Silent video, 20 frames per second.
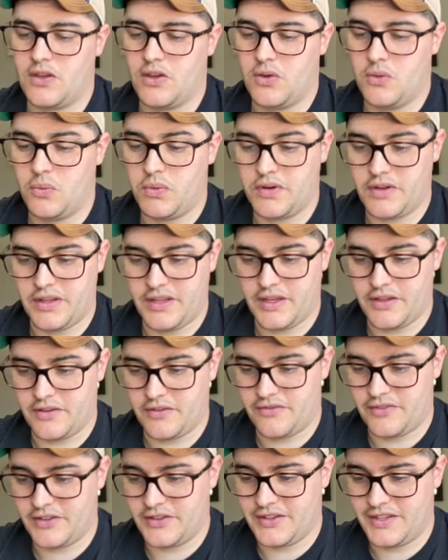One of the other
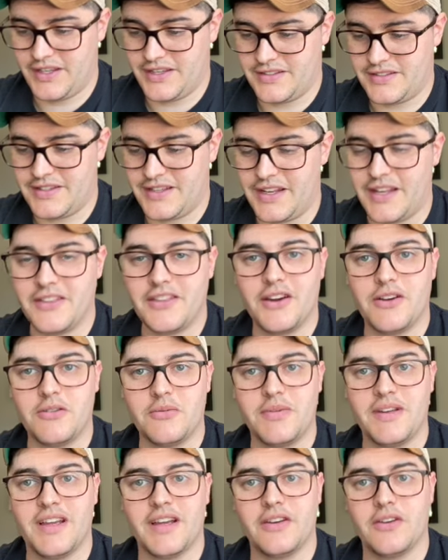fun things that I thought would
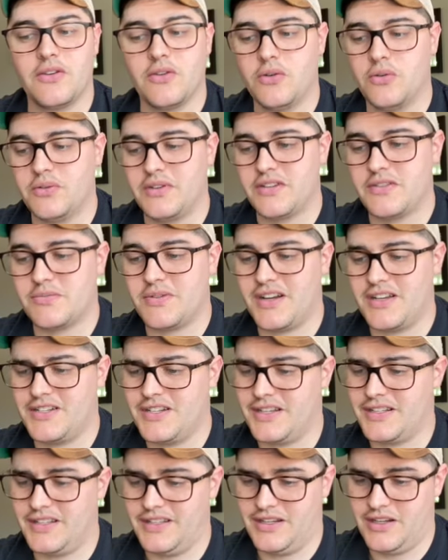be kind of cool with this
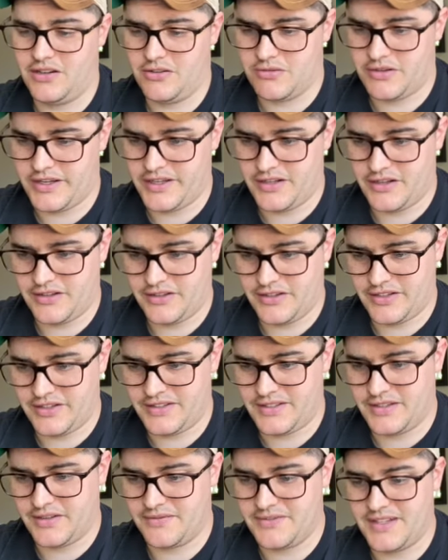project, and I'll write all this
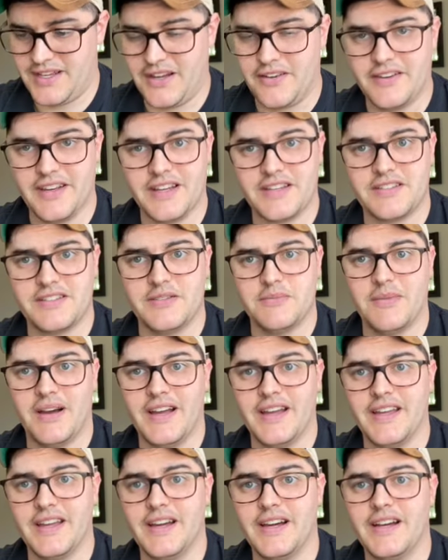stuff down next to
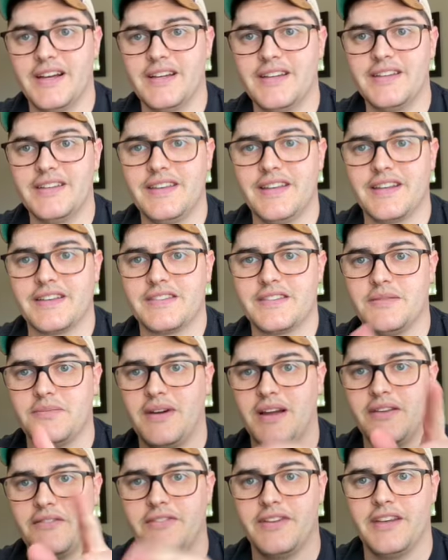my
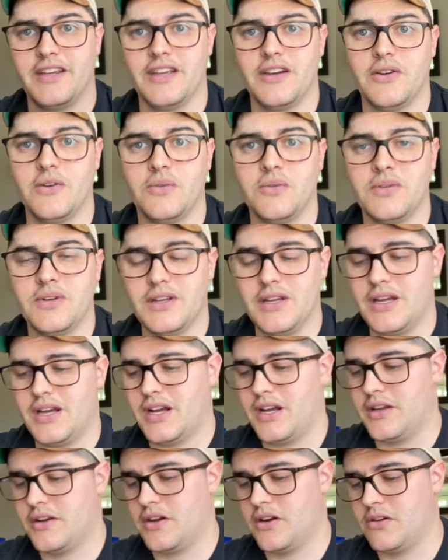video
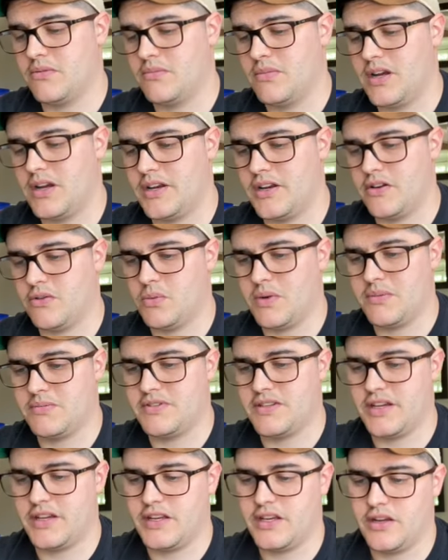on our
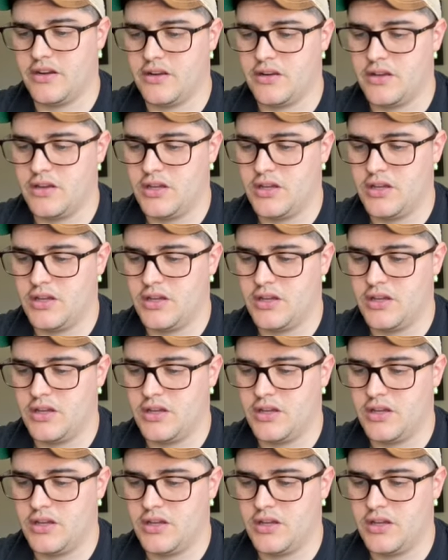website here.